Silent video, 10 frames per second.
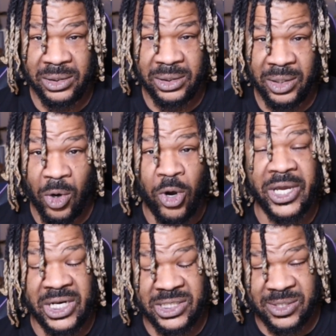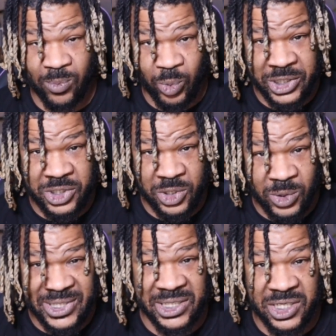organism with two
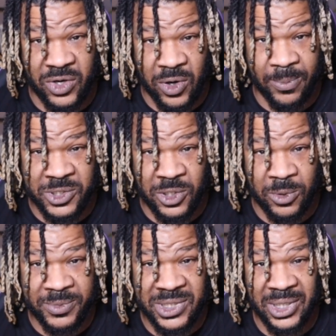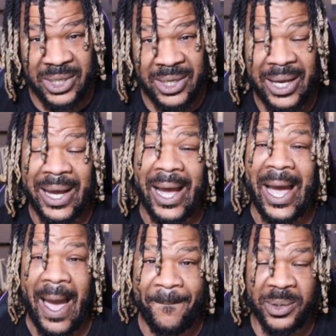sets of chromosomes, a
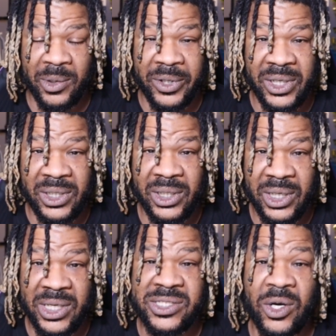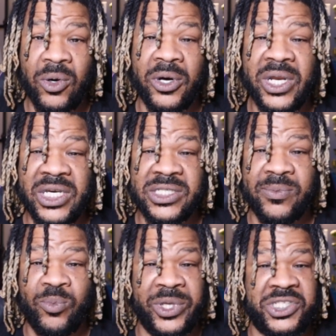haploid is an organism
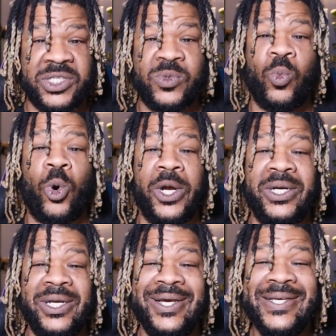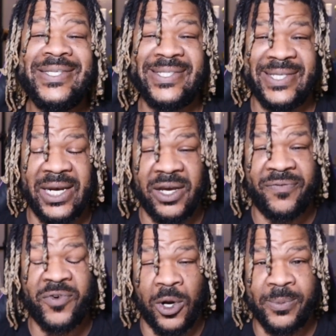with just one set of
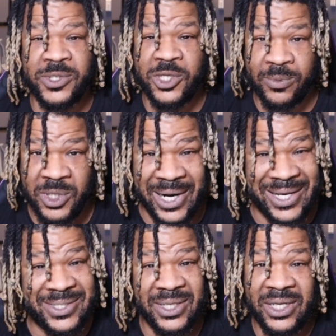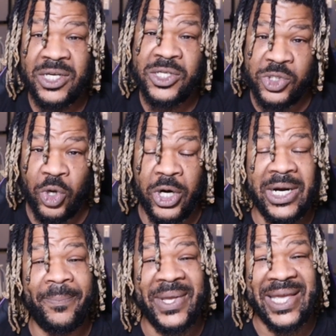chromosomes. So that's sort of the
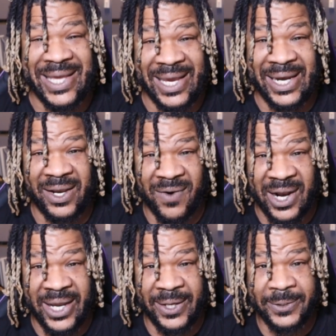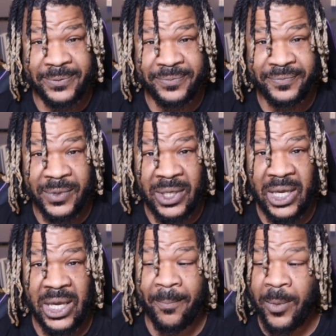beginning, right?
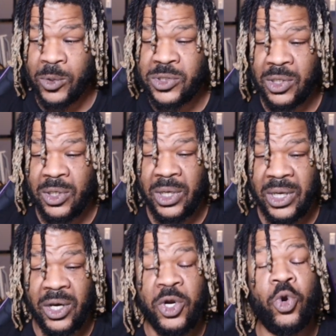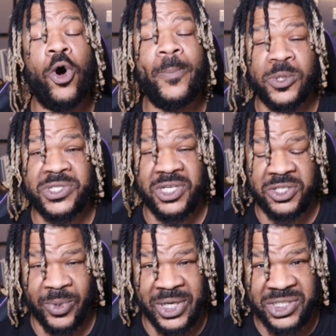In most normal
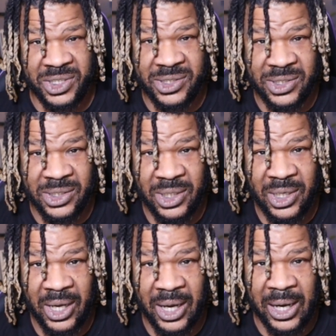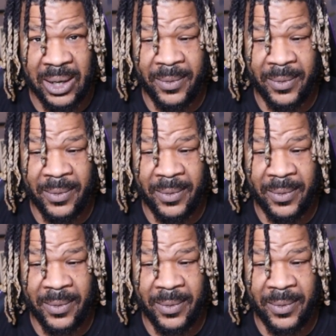situations, um,